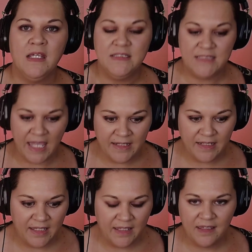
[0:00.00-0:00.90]

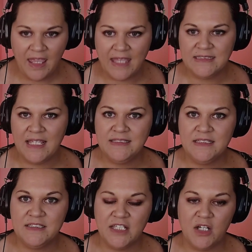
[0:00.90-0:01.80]
Dany has had to
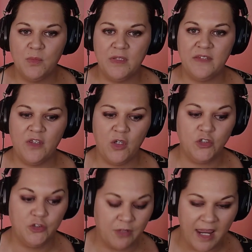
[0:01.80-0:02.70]
deal with her
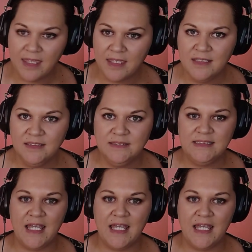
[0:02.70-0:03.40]
dragons.